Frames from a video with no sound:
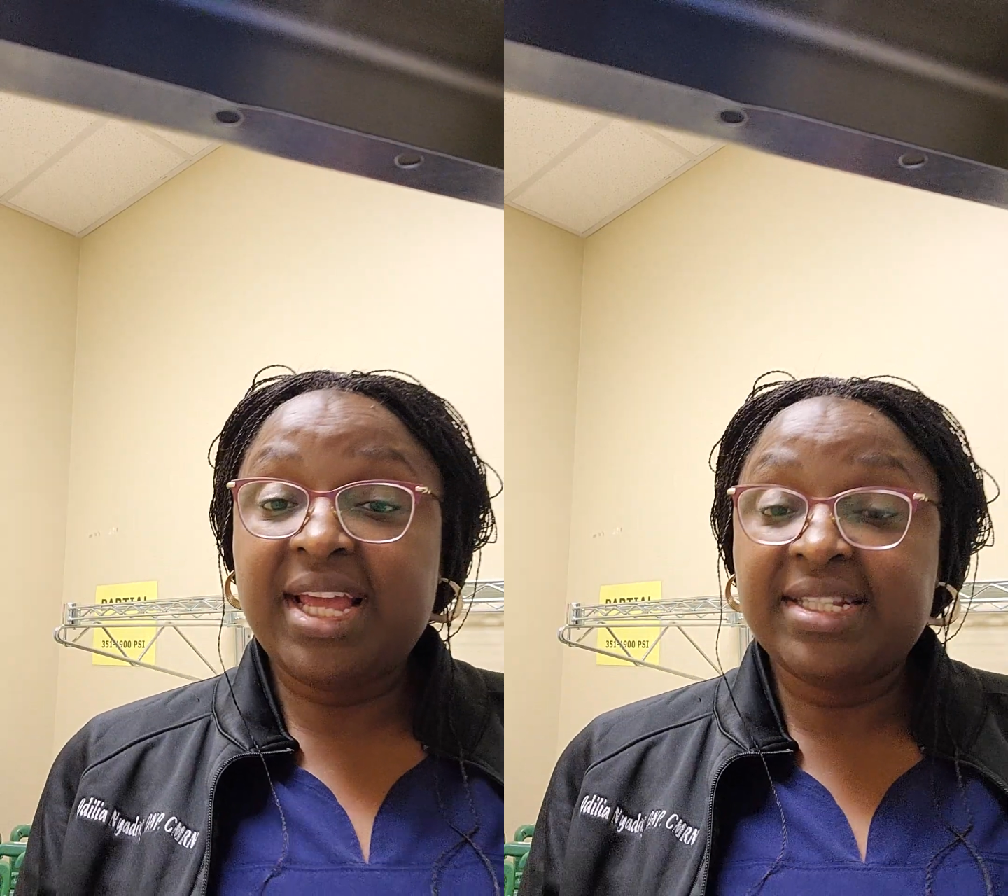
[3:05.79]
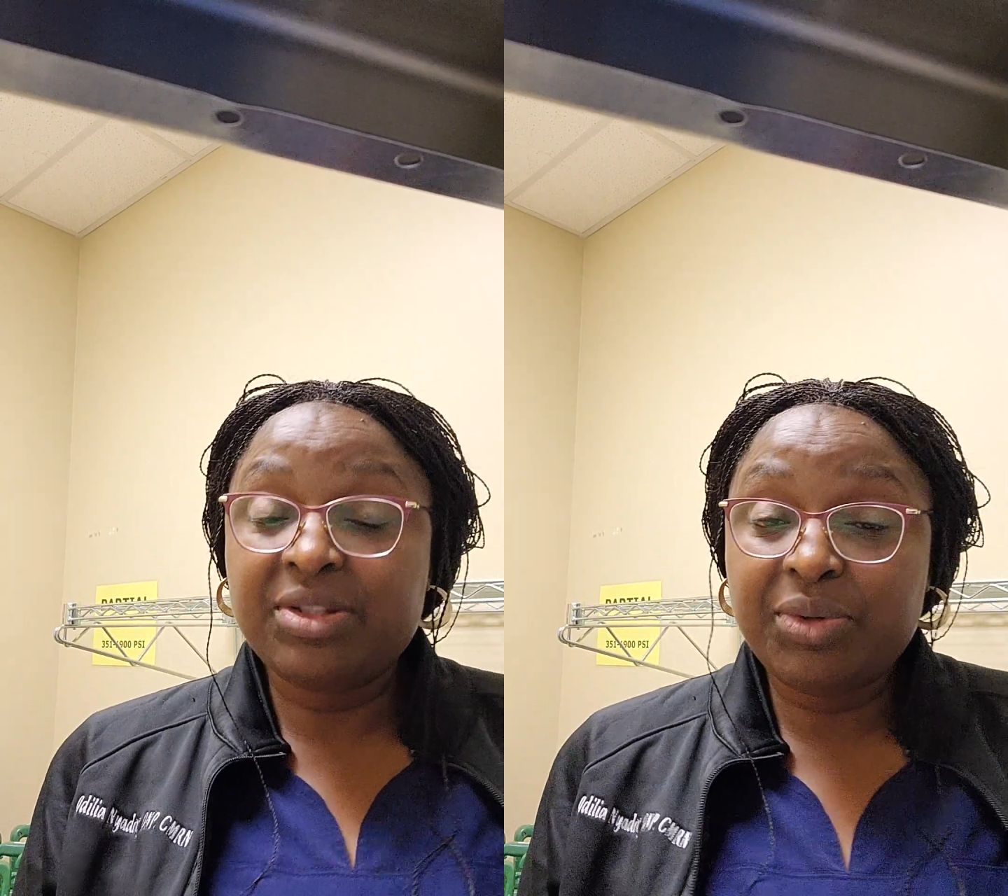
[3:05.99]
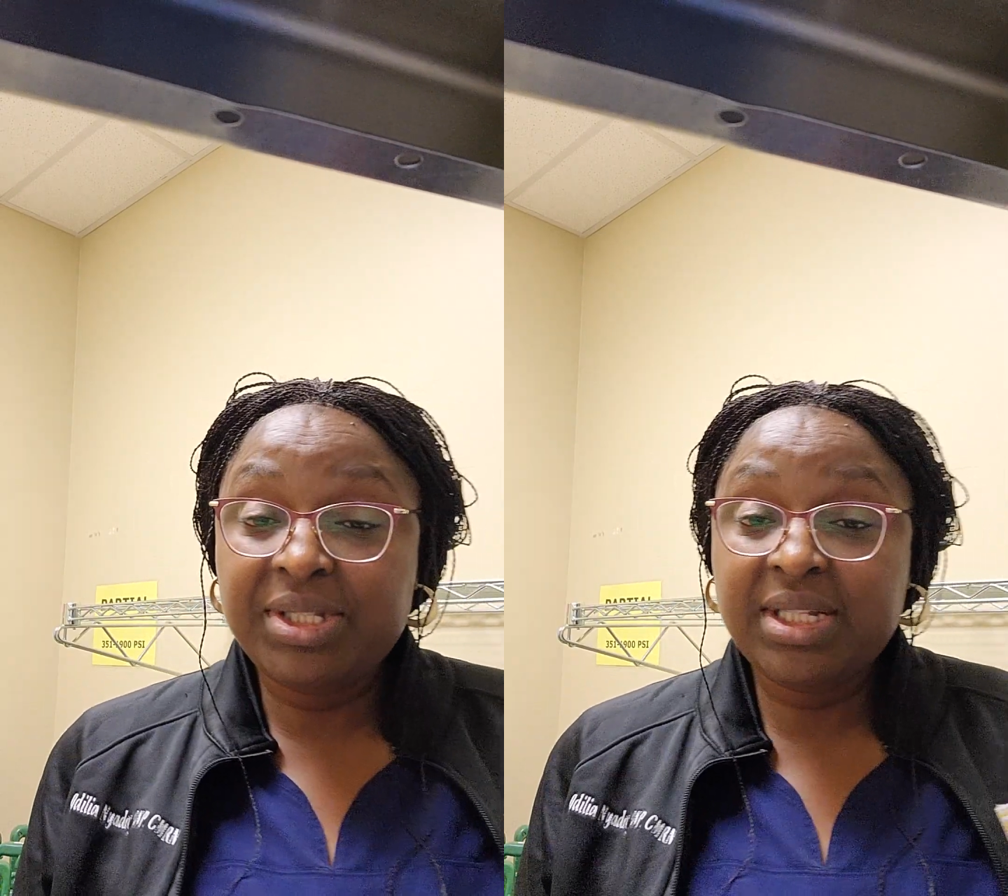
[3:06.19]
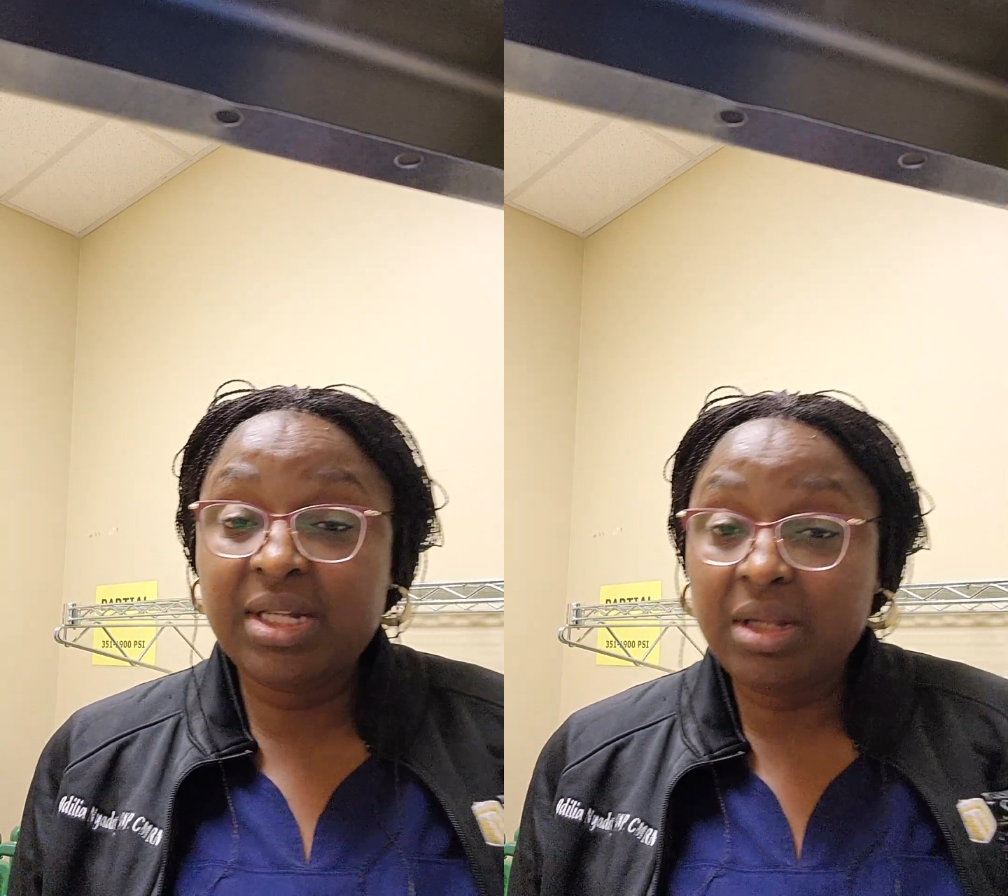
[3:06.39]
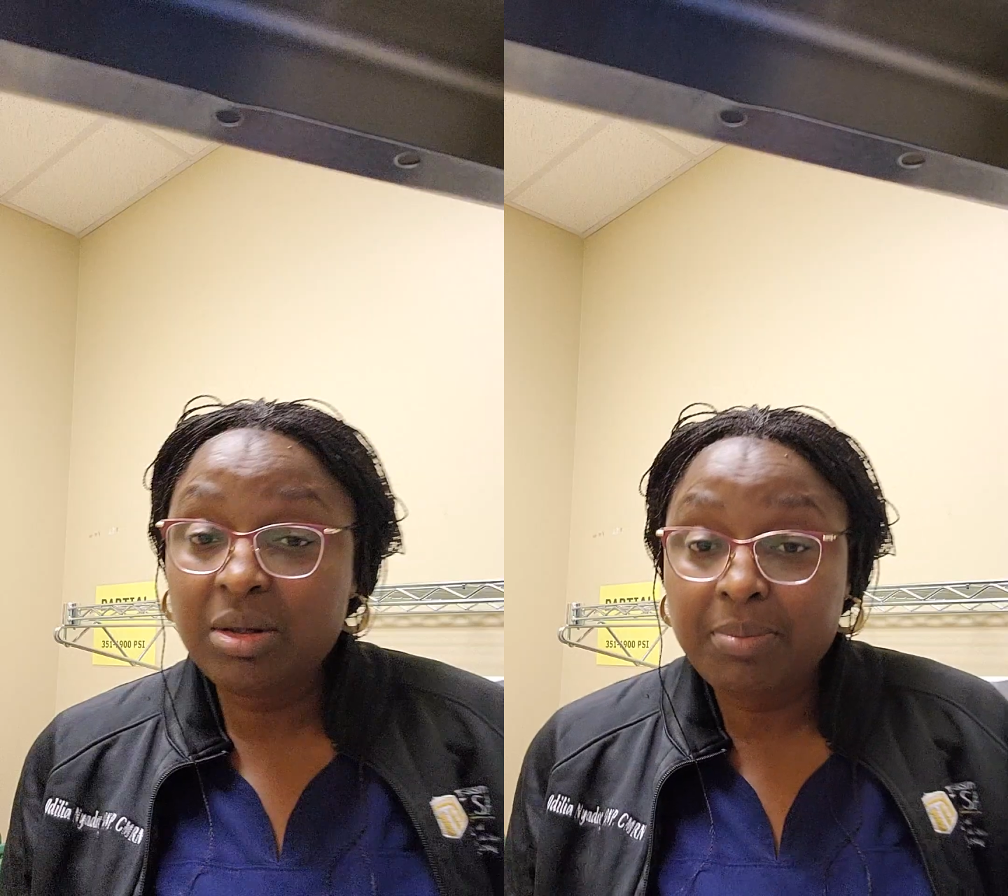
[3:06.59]
excreting
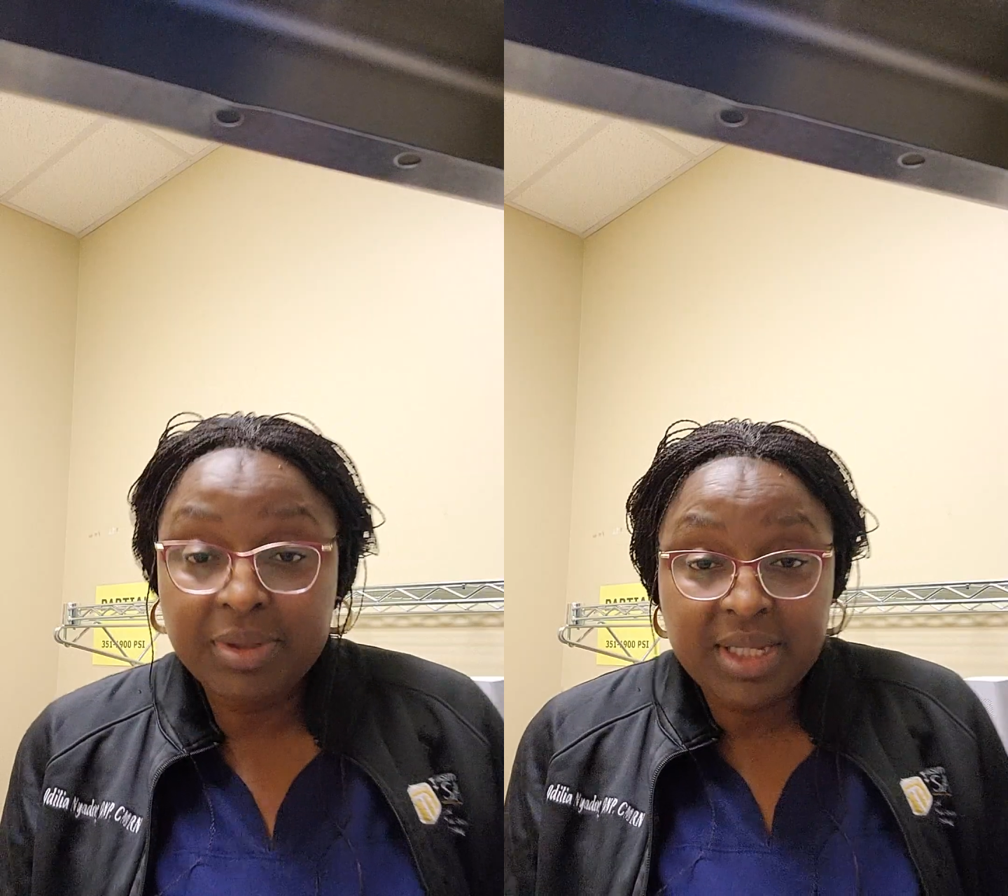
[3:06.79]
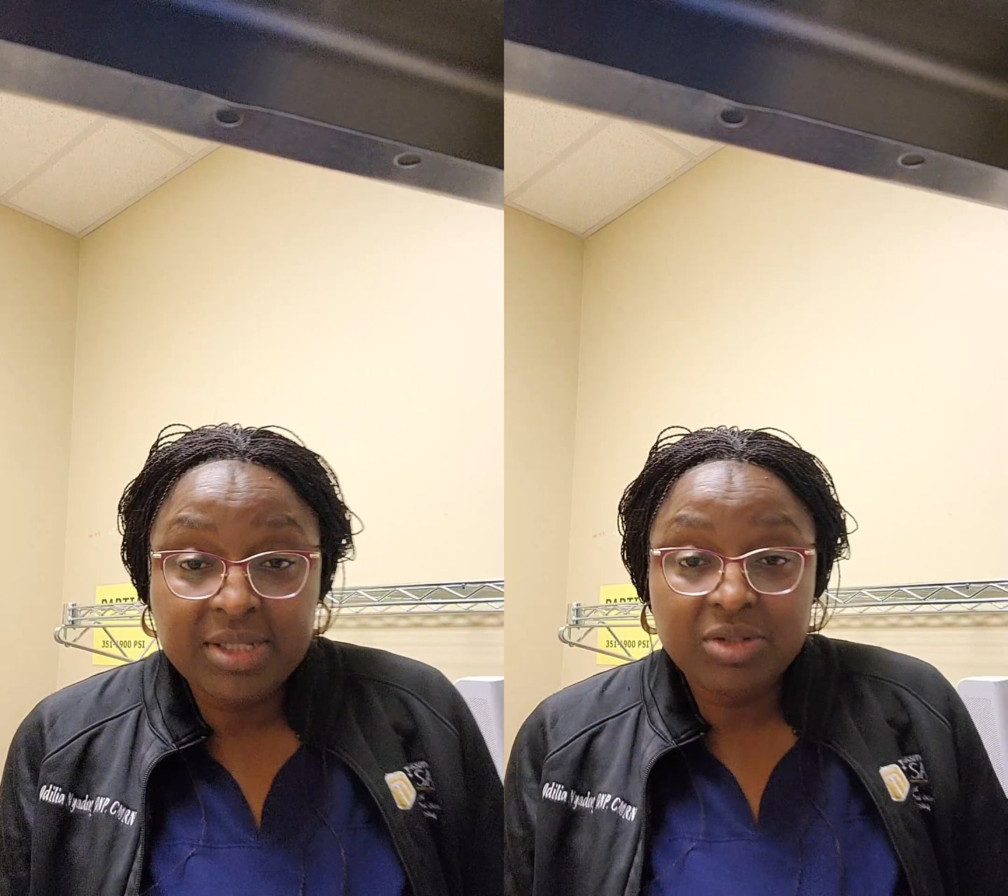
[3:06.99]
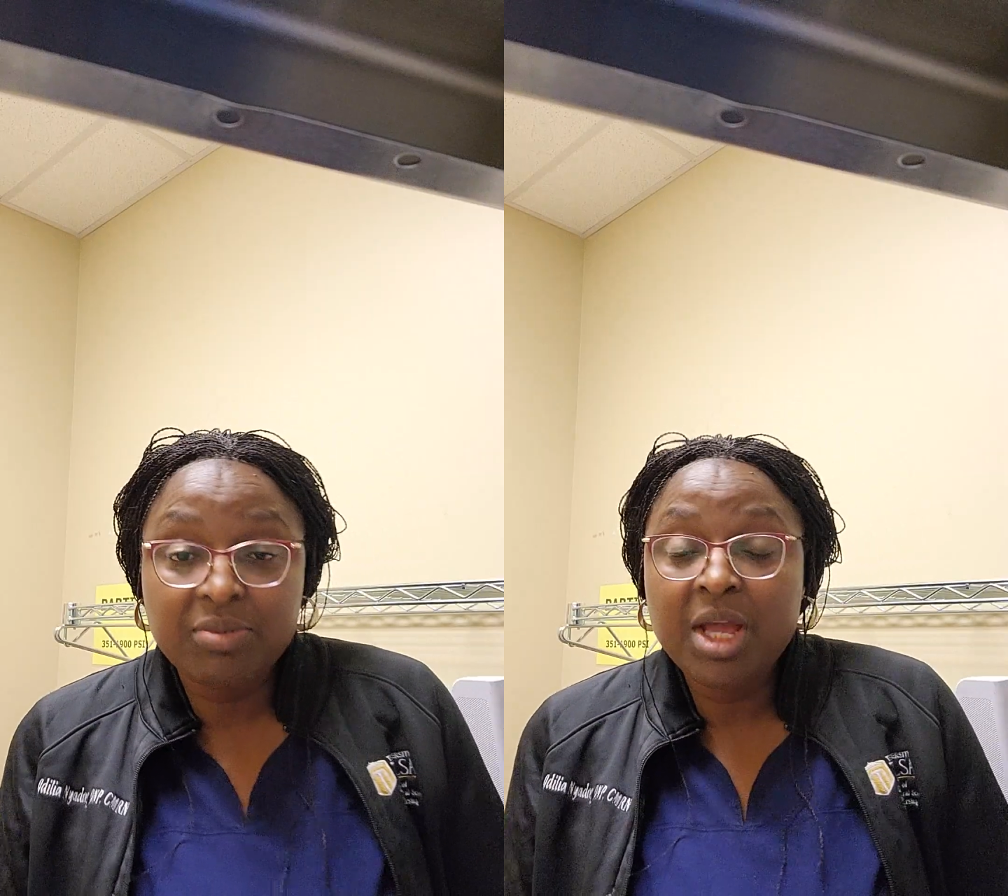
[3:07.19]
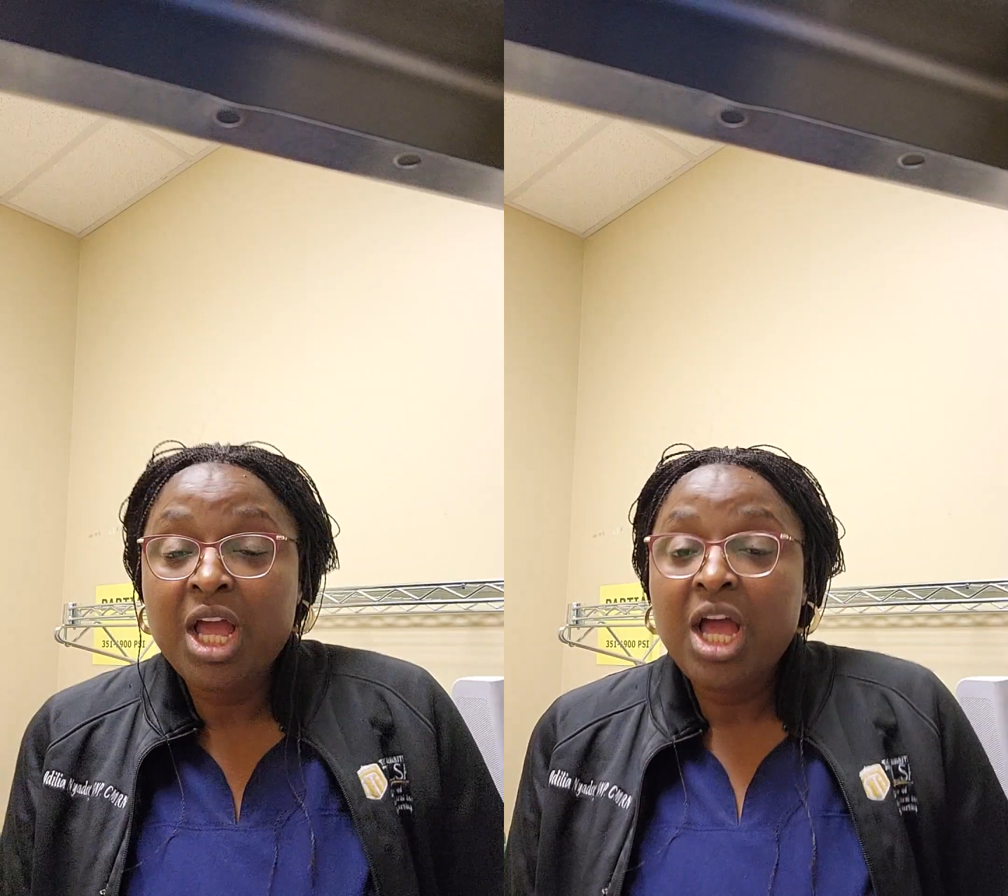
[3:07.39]
a lot of potassium